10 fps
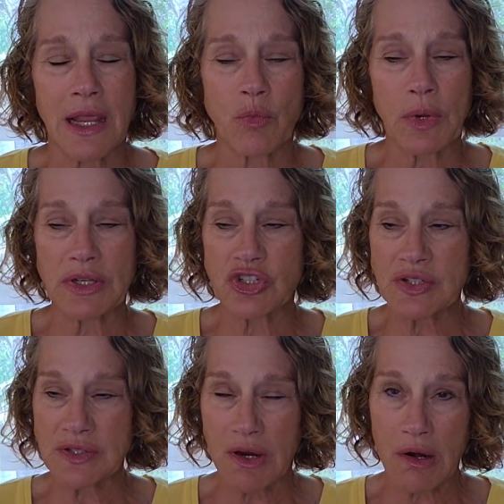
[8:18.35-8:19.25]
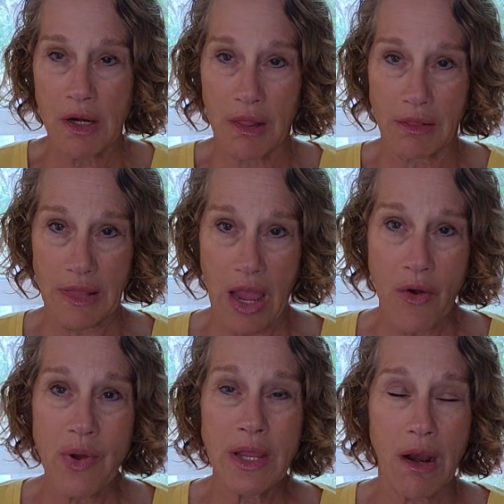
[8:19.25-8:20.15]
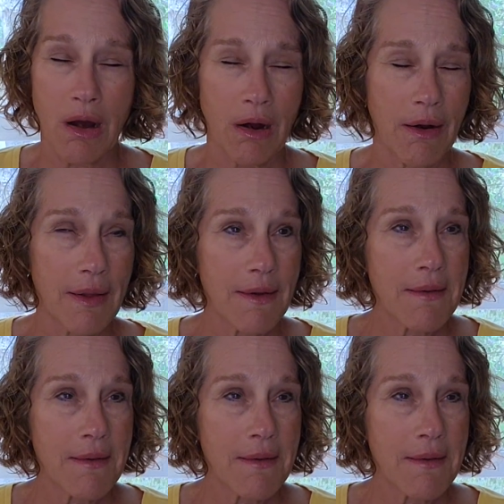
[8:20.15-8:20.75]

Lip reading: and we just aren't allowing our